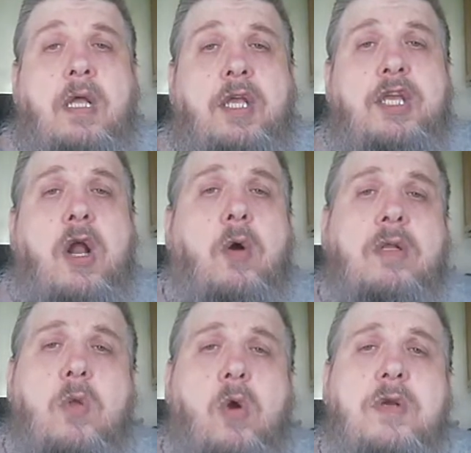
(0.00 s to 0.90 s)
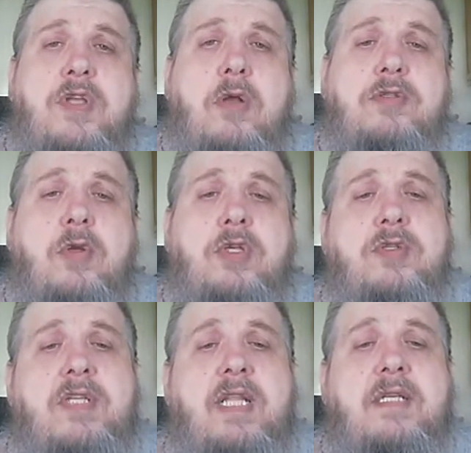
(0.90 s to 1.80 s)
You know, Lord was also
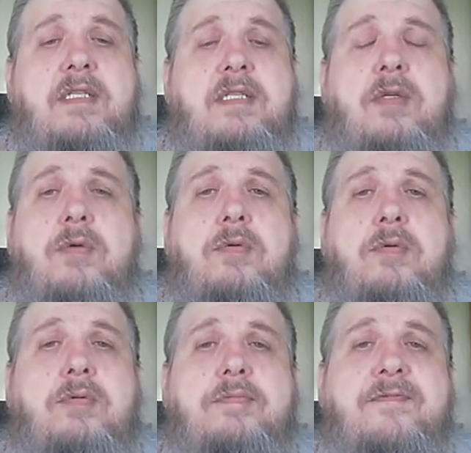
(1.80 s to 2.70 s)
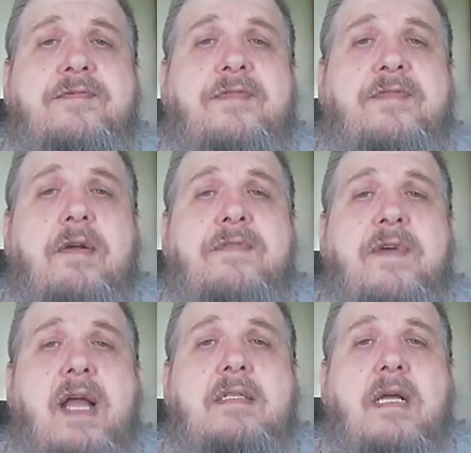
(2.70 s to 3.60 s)
using this to
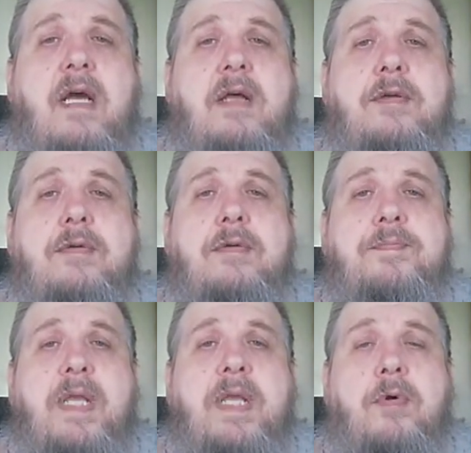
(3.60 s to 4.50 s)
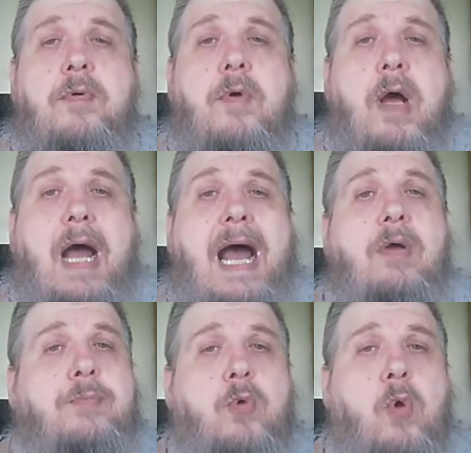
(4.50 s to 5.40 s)
verify to other people how
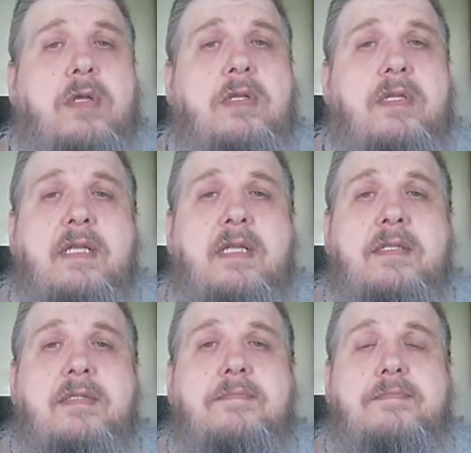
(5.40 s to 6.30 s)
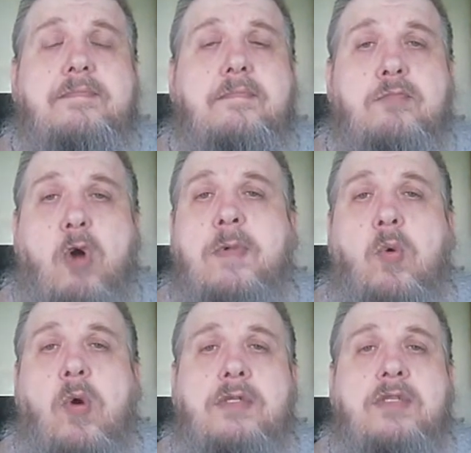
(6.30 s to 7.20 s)
important this moment
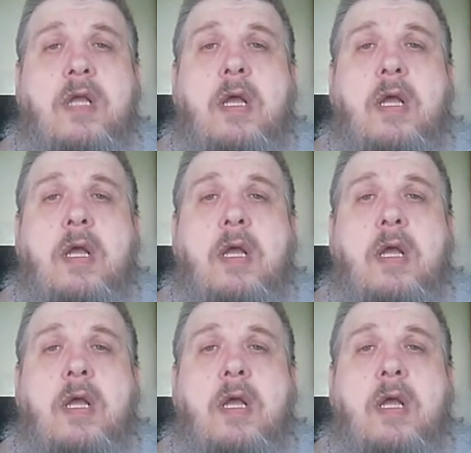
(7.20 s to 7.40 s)
was.